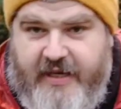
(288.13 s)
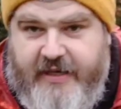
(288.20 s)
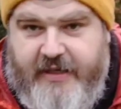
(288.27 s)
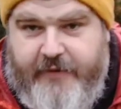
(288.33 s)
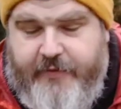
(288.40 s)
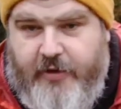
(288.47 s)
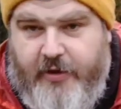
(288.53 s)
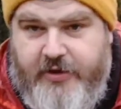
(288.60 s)
I'd
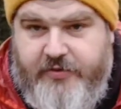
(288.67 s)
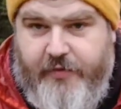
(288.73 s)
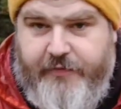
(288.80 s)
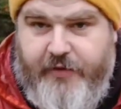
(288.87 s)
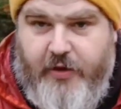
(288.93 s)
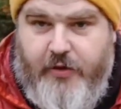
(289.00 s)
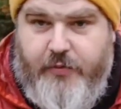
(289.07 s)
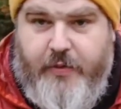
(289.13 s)
give an honest
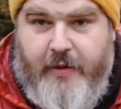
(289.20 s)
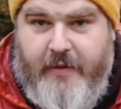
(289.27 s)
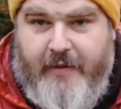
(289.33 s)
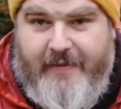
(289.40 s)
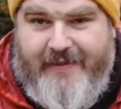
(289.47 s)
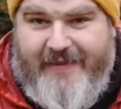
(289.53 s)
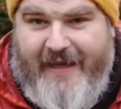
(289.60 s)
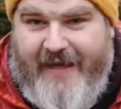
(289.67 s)
review.
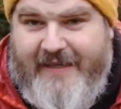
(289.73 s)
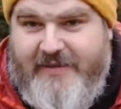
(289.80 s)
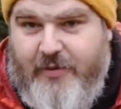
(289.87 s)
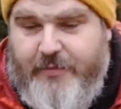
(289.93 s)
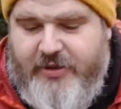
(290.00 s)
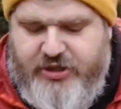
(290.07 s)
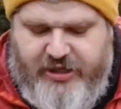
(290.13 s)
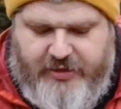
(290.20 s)
That is
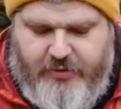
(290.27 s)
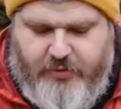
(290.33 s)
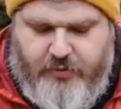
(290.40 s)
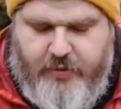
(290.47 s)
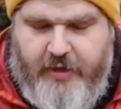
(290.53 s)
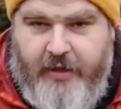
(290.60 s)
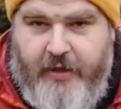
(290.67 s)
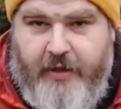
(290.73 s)
on my channel.
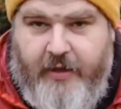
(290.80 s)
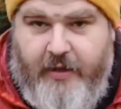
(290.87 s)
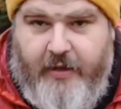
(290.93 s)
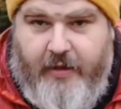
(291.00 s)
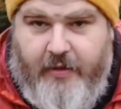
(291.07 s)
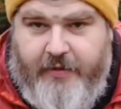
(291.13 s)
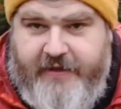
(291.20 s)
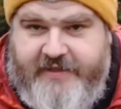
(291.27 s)

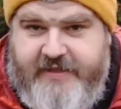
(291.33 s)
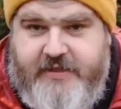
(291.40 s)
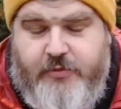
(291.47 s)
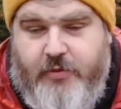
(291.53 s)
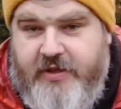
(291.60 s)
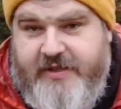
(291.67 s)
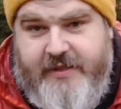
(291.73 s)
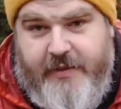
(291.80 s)
This is the
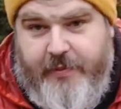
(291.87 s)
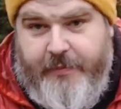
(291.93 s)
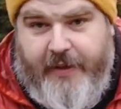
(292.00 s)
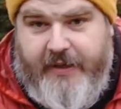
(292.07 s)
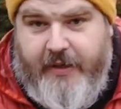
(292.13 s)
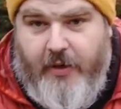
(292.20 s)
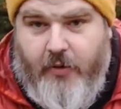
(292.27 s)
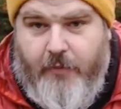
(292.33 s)
worst sleeping
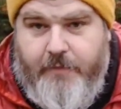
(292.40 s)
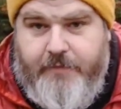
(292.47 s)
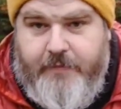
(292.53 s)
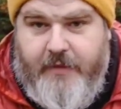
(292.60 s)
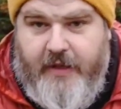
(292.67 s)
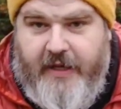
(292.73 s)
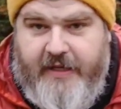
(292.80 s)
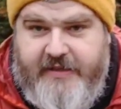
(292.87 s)
bag I own.
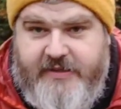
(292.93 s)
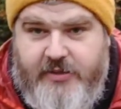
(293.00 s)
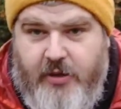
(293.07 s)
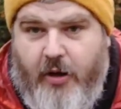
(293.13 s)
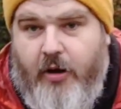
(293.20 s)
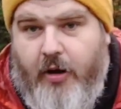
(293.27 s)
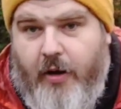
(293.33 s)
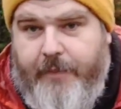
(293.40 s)
It's
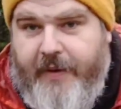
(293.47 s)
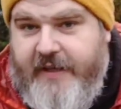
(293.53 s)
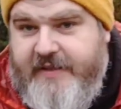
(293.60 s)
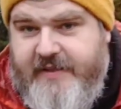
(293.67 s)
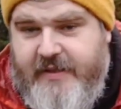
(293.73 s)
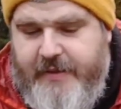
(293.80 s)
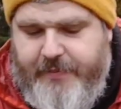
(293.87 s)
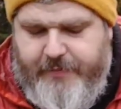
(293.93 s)
not a bad
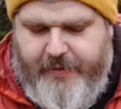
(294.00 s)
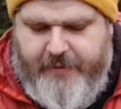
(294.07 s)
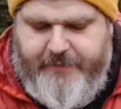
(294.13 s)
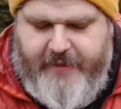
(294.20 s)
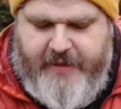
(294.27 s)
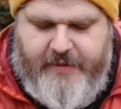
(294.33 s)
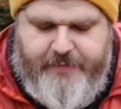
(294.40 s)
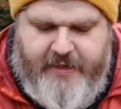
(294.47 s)
sleeping bag
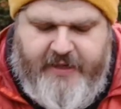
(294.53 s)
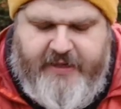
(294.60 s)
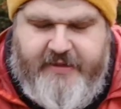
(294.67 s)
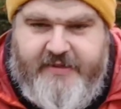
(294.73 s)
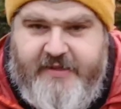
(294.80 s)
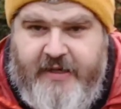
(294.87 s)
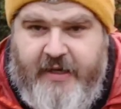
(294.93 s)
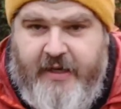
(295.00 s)
by any
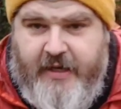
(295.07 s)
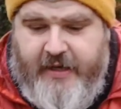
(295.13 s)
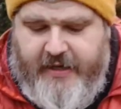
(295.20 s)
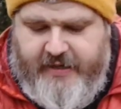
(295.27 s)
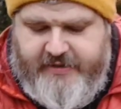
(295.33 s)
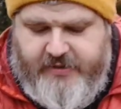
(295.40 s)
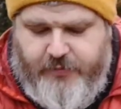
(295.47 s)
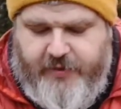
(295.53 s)
means.
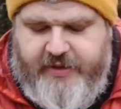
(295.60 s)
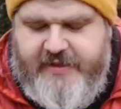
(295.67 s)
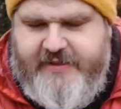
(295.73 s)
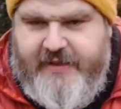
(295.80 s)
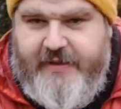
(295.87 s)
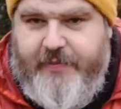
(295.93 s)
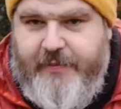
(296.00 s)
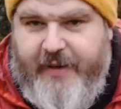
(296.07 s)
It's a winter
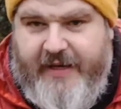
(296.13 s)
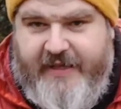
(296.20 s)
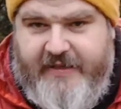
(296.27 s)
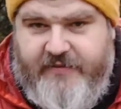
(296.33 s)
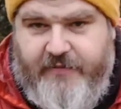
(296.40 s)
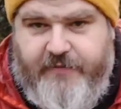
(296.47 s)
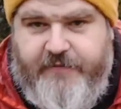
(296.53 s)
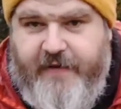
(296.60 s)
sleeping bag.
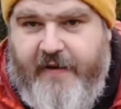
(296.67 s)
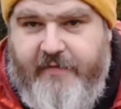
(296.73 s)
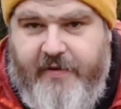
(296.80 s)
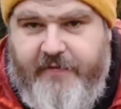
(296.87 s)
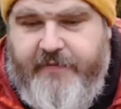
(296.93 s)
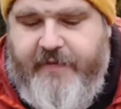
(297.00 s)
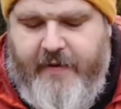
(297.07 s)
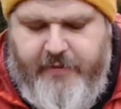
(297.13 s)
It's
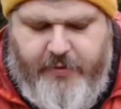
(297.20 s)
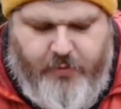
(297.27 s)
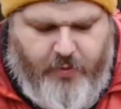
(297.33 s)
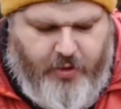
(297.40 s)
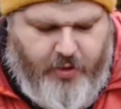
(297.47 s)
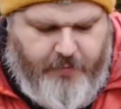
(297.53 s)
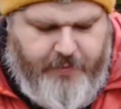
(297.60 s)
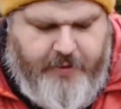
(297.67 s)
very, very
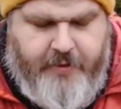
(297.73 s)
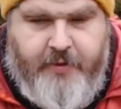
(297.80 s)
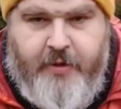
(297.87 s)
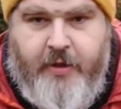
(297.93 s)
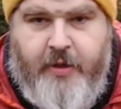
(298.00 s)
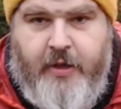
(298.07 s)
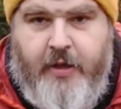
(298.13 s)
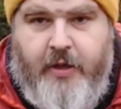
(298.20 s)
warm.
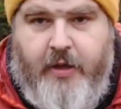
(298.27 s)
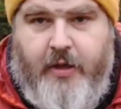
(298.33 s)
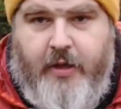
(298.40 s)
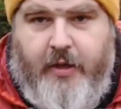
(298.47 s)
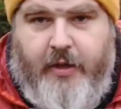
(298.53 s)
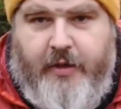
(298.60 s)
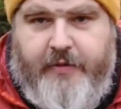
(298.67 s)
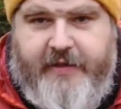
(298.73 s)

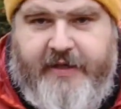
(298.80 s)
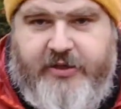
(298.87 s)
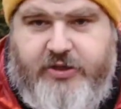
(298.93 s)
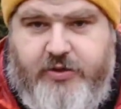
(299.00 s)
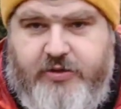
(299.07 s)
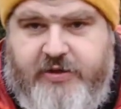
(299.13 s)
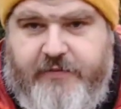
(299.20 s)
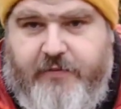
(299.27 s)
The
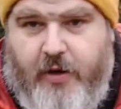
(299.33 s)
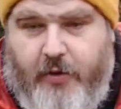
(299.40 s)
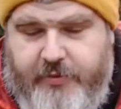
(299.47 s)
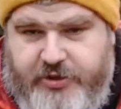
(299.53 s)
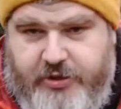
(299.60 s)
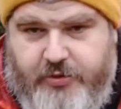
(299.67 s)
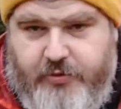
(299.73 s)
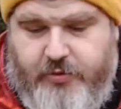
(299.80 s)
issues I've got, which I do